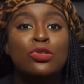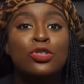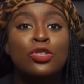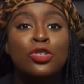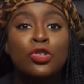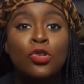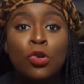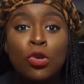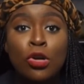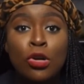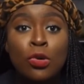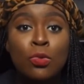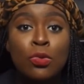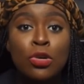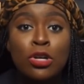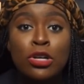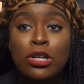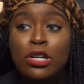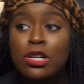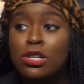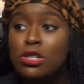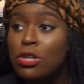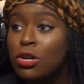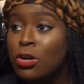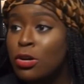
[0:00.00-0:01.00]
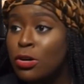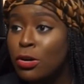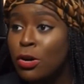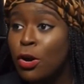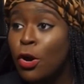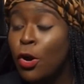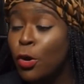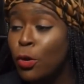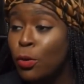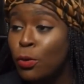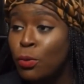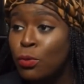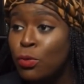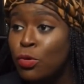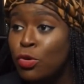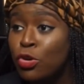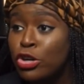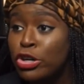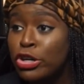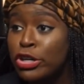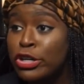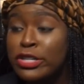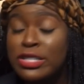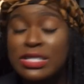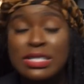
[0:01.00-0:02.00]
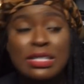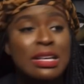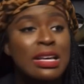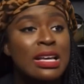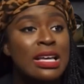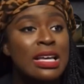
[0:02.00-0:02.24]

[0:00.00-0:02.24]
Your words, her her words,